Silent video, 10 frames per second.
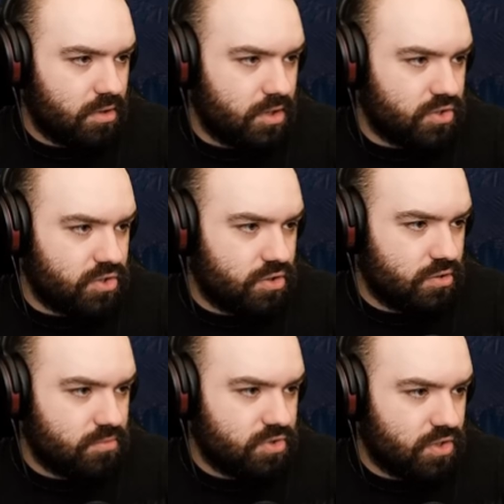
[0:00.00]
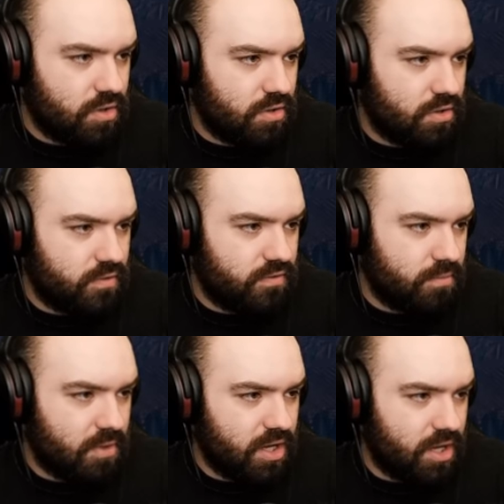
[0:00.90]
in terms of
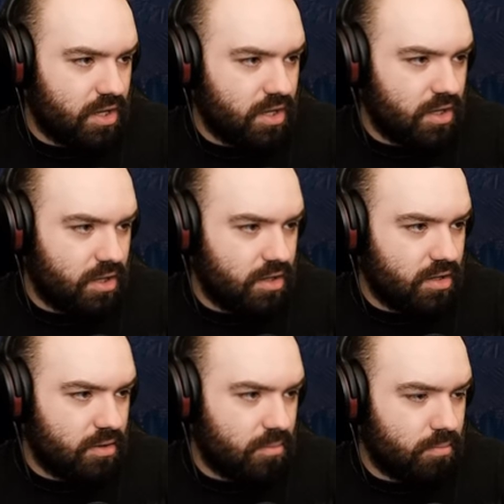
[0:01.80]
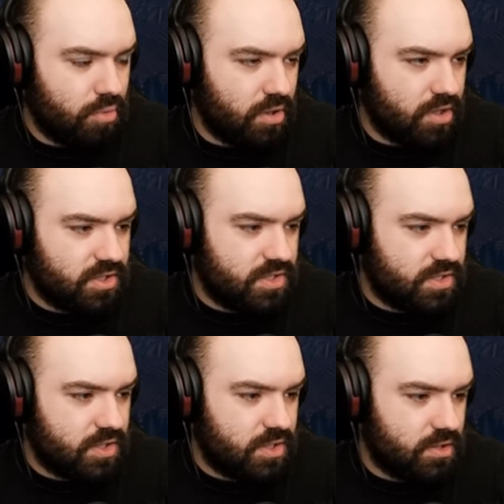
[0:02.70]
my
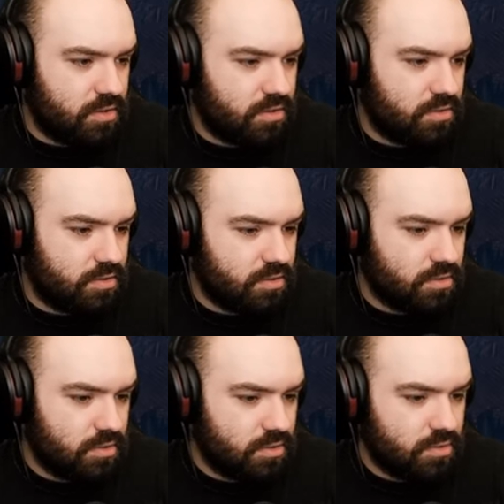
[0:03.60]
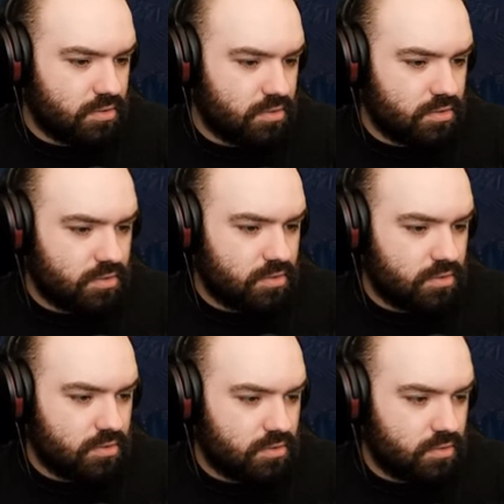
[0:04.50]
bullets,
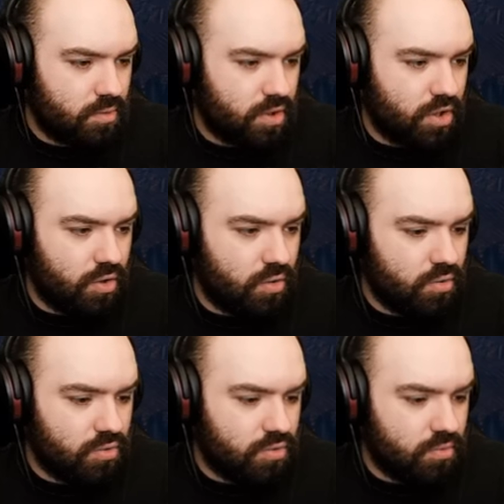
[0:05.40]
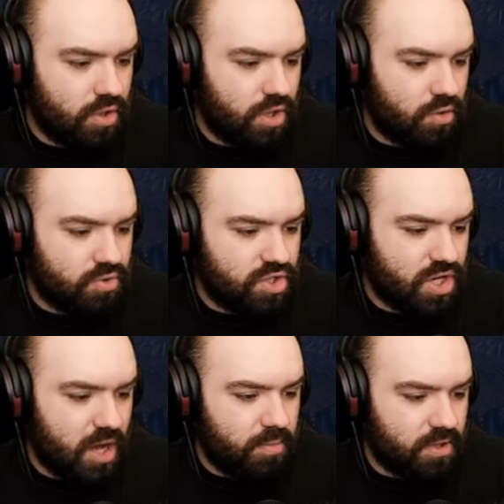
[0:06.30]
we're gonna go we're gonna go
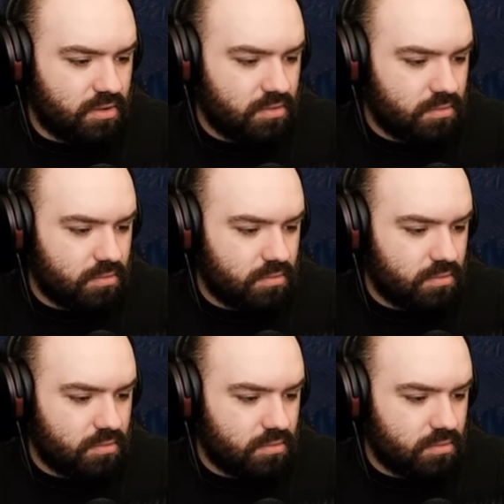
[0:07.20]
sharpen.